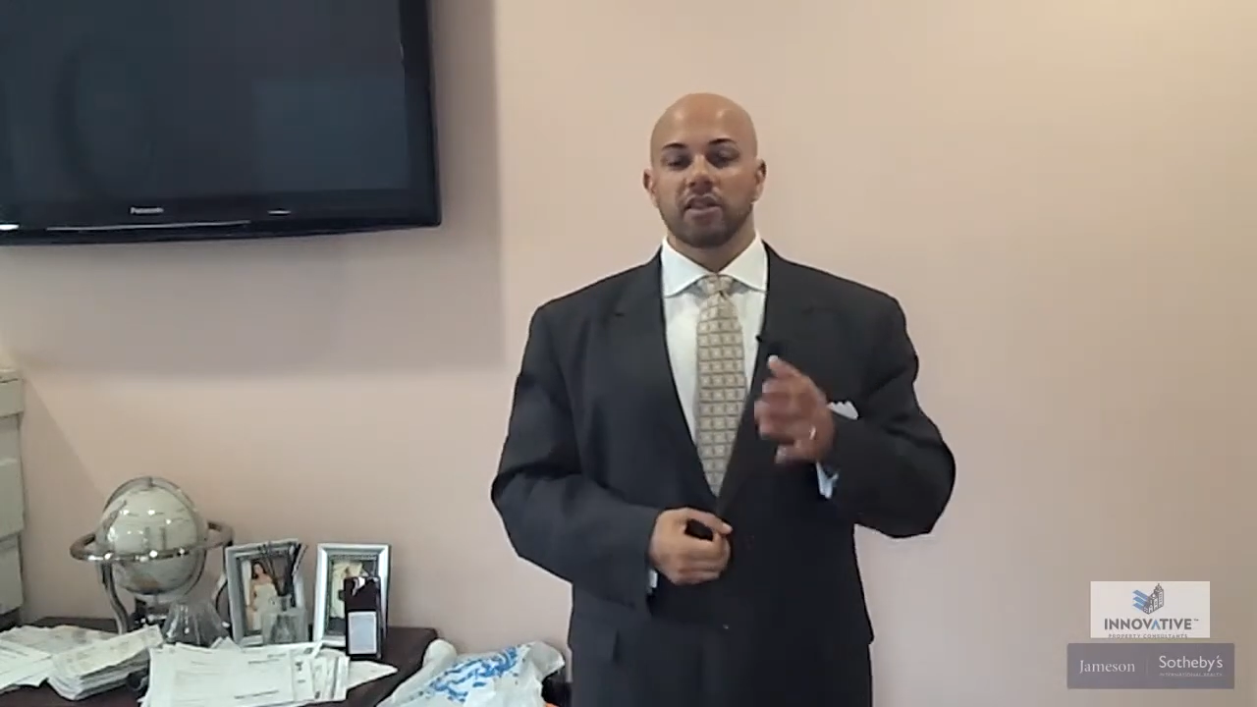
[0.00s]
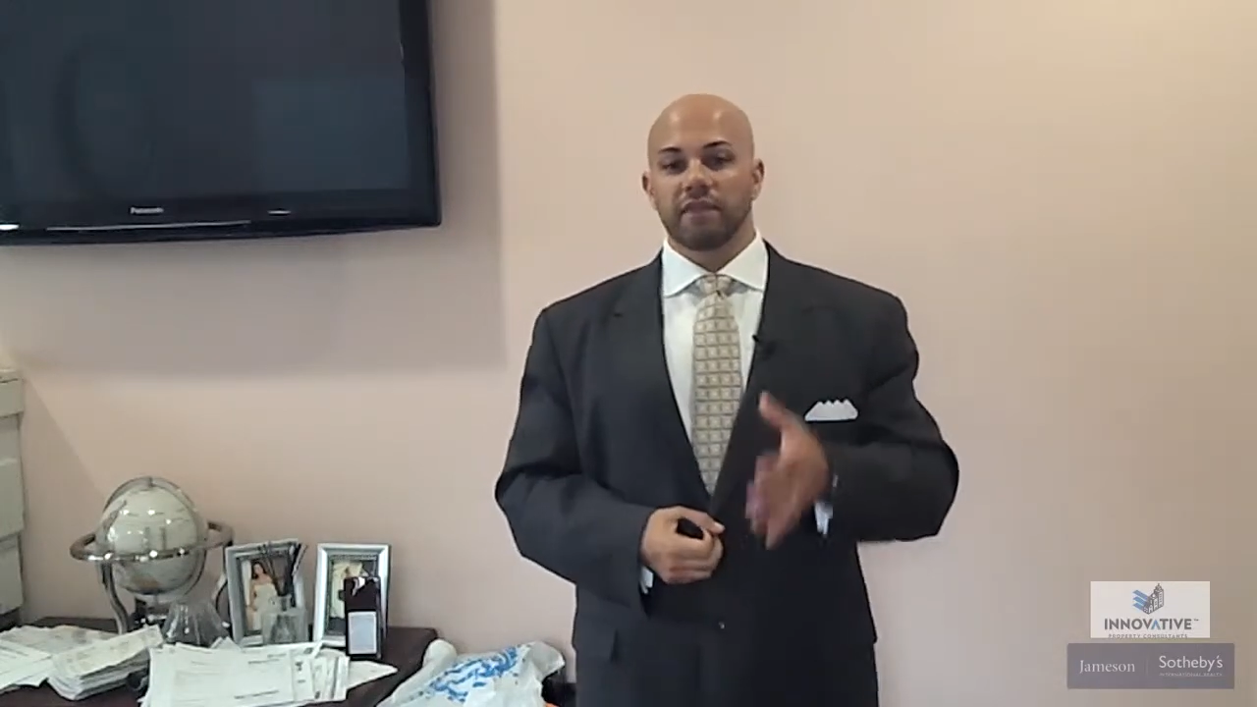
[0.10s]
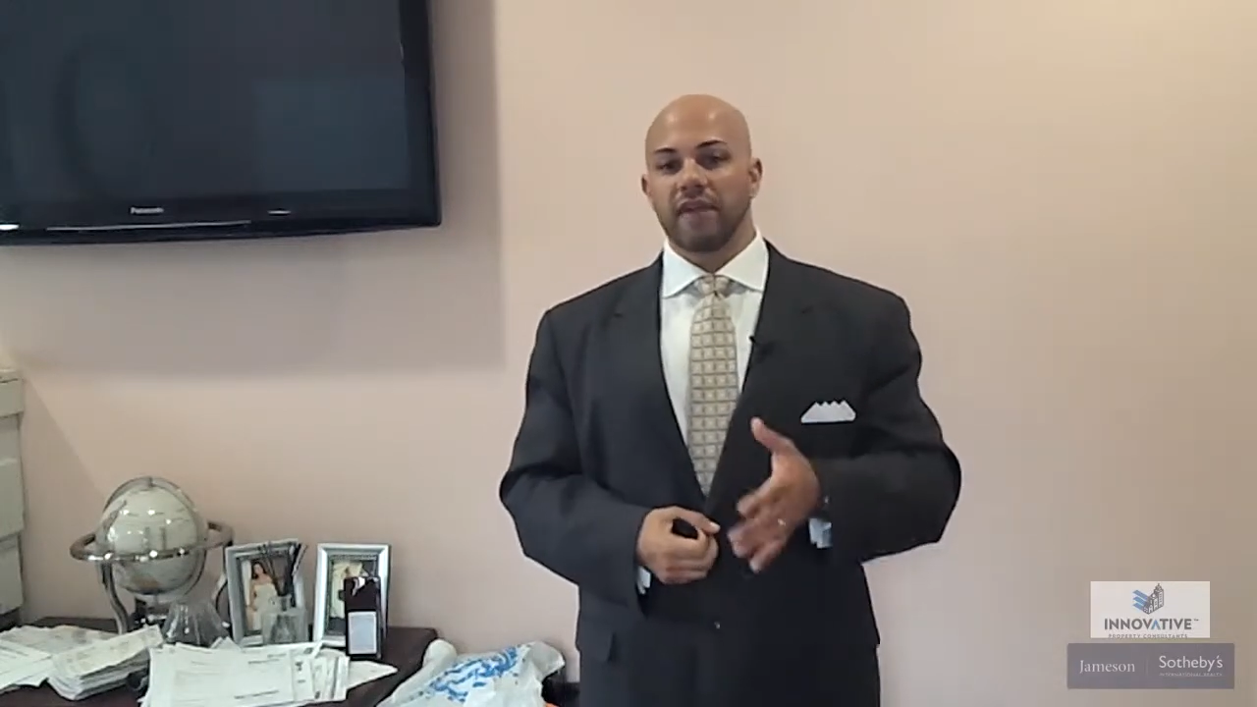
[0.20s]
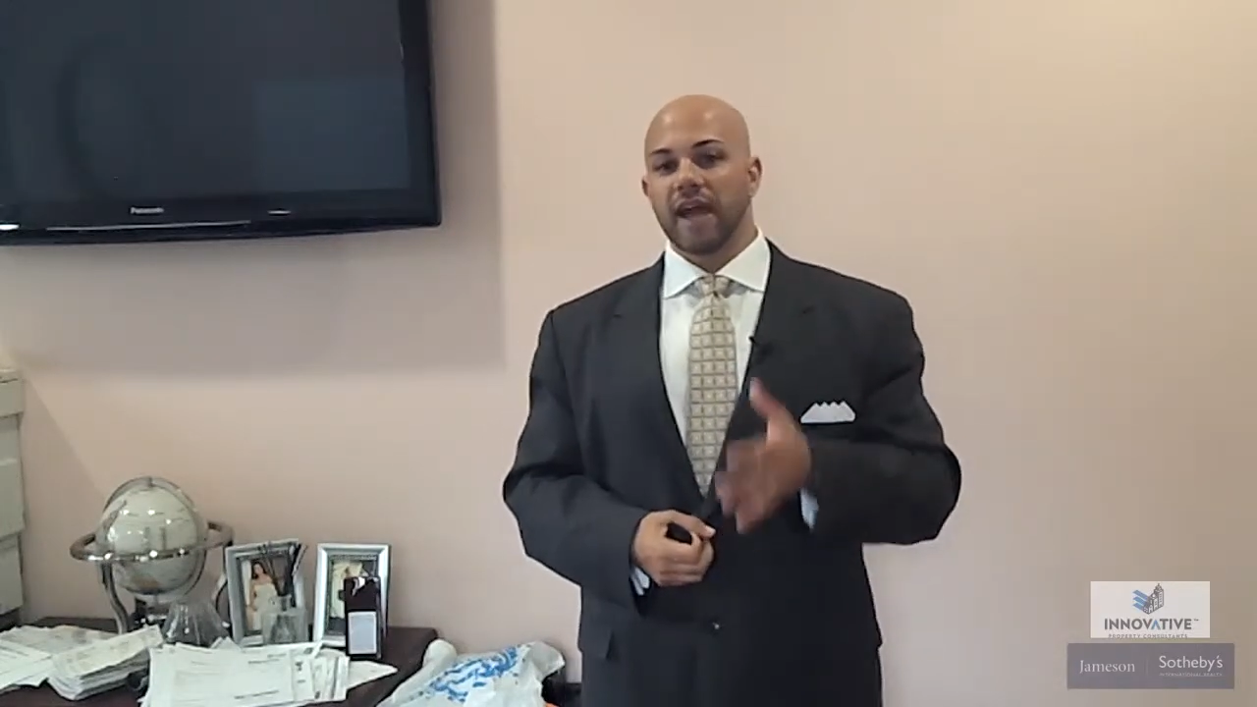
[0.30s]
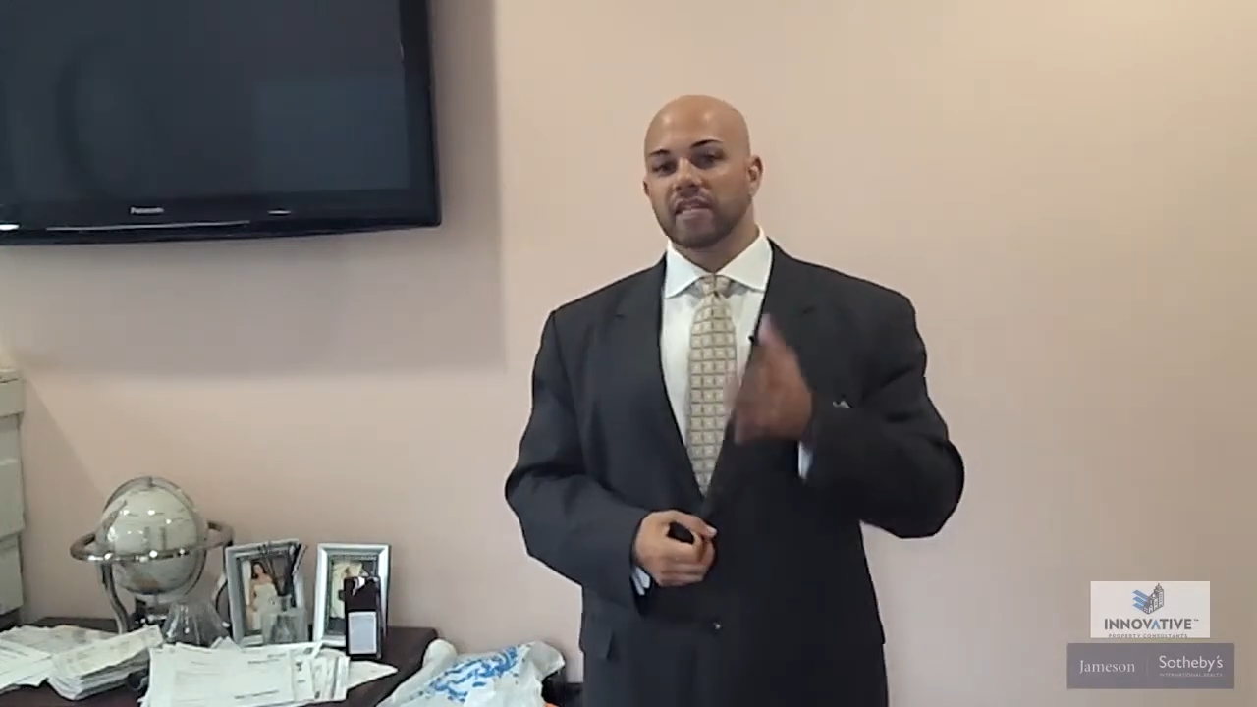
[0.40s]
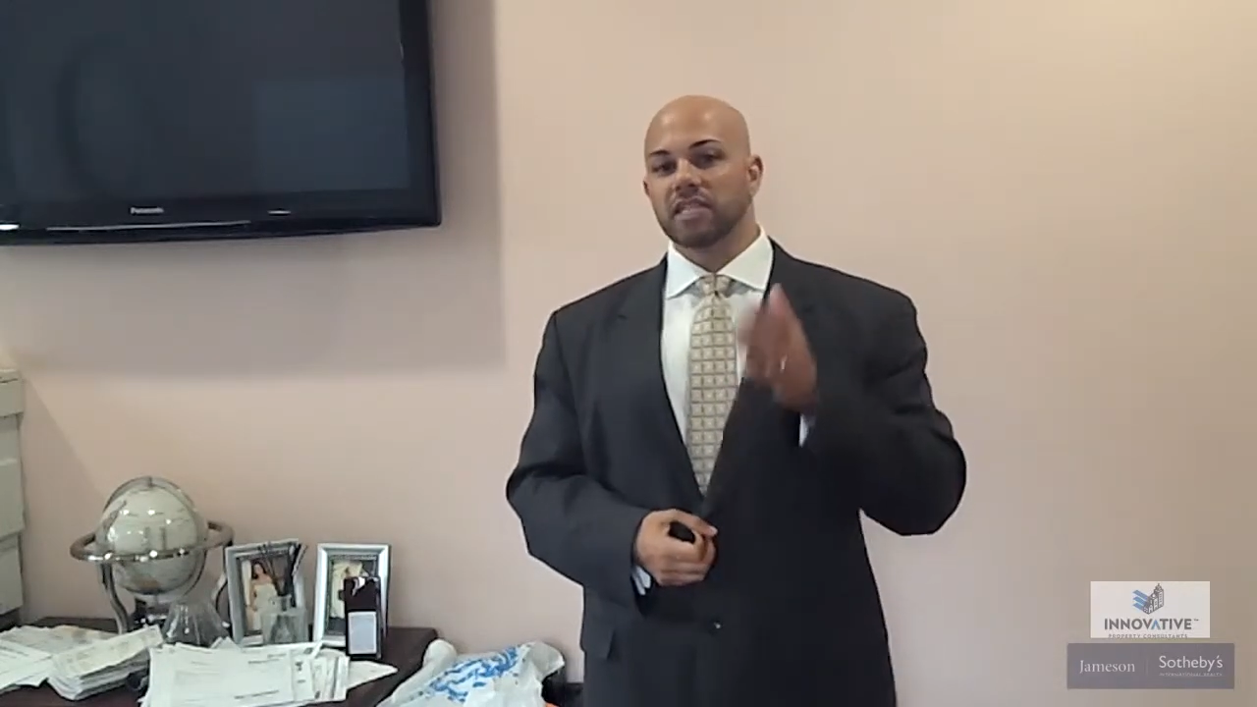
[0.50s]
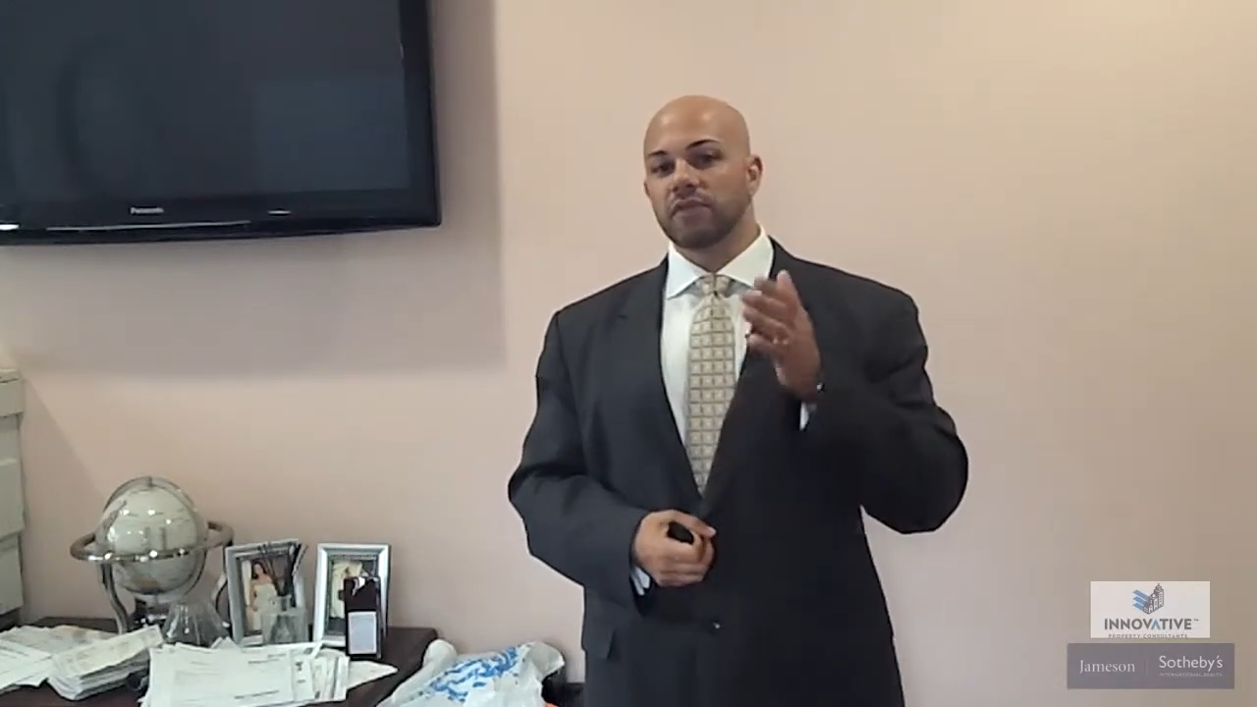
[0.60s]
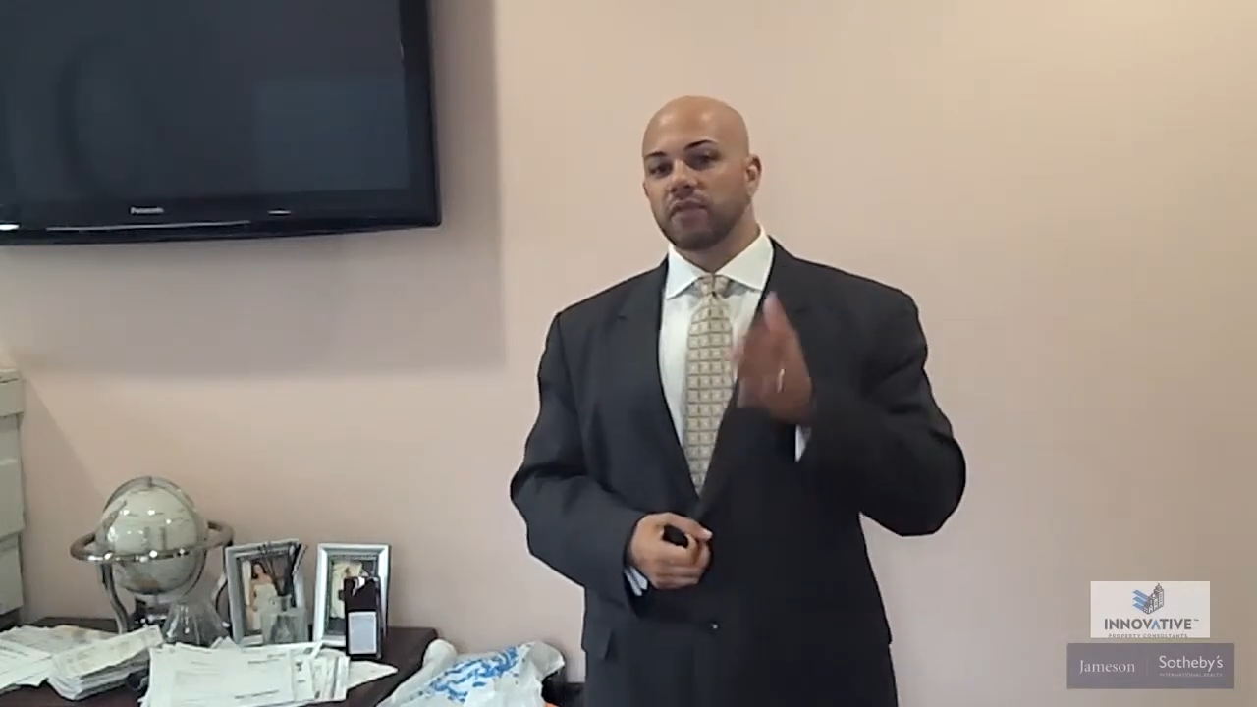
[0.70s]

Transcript: the facts and